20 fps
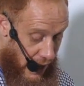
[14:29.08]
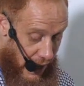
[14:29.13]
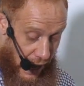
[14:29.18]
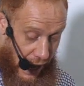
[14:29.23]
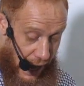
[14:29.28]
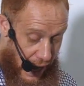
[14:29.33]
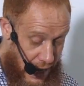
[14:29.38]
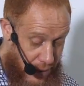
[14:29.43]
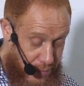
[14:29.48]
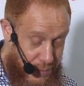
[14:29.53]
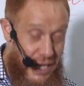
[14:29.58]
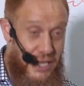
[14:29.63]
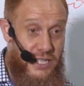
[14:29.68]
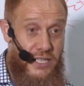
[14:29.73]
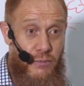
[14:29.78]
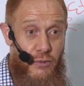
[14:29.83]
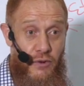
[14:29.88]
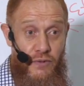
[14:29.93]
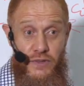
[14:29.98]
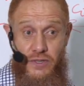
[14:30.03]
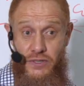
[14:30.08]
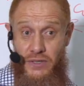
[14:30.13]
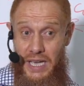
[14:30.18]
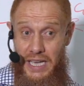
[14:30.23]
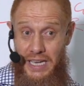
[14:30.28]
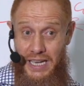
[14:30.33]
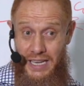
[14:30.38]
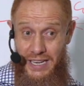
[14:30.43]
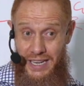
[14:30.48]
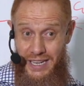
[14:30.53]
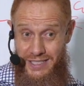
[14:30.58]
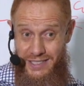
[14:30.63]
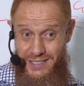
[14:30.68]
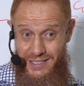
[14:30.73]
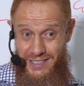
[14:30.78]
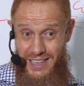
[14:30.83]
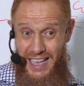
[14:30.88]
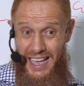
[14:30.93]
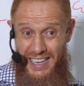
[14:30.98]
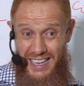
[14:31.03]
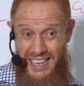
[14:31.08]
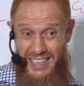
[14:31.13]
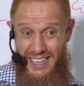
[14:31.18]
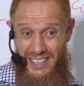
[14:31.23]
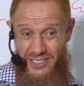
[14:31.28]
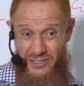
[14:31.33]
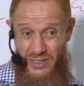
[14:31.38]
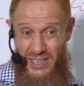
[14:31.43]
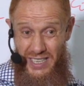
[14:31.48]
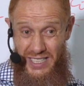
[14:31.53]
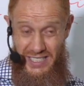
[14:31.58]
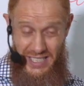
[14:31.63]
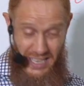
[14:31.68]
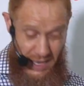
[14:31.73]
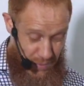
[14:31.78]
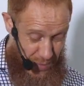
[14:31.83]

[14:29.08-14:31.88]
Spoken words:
I'm not a mufti, so I cannot really say.